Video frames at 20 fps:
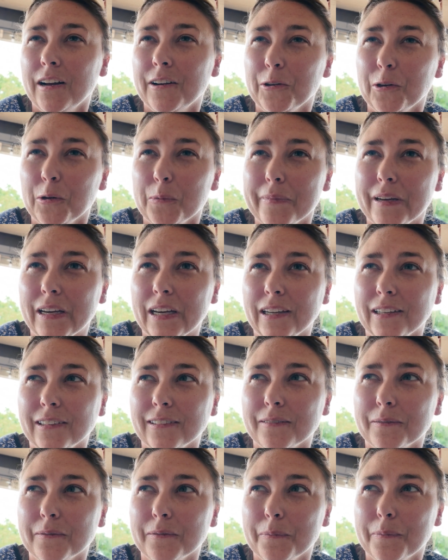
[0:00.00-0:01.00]
do you
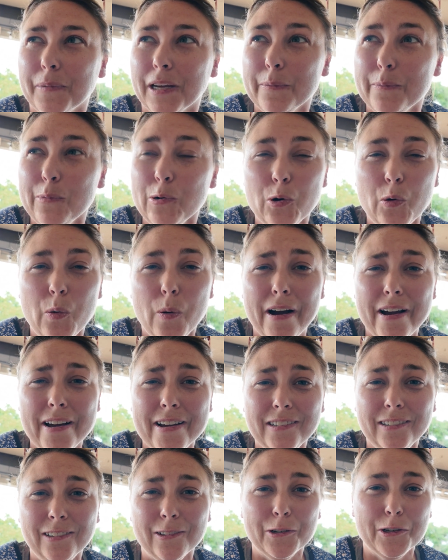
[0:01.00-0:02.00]
mean evil
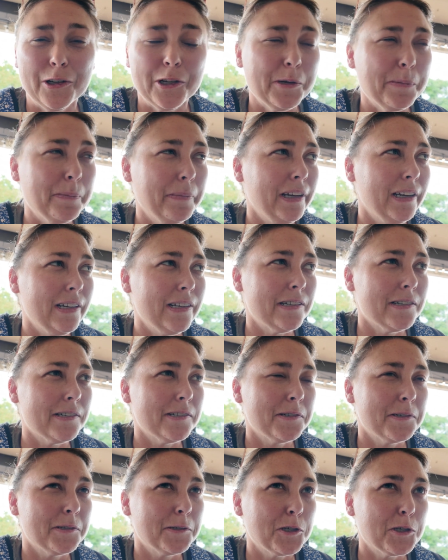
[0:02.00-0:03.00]
quiet, or do you mean
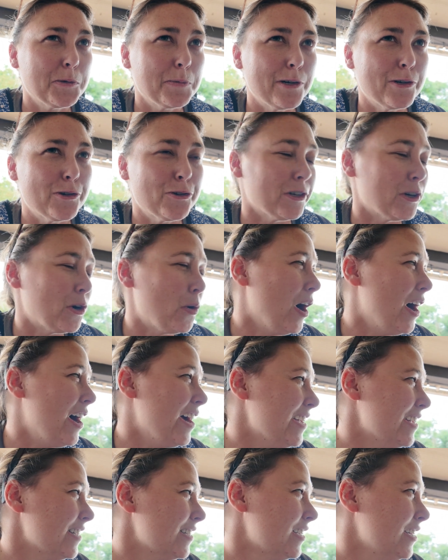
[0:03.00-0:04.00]
spiritually
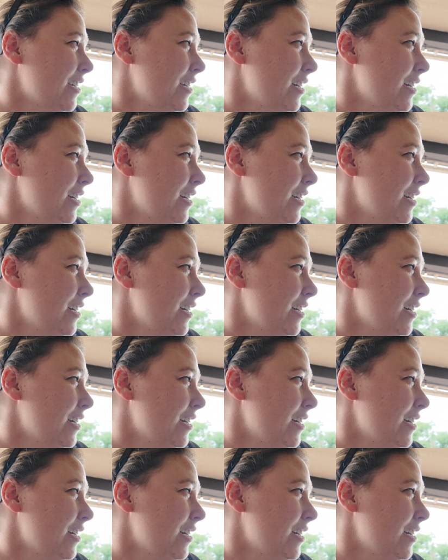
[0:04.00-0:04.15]
quiet?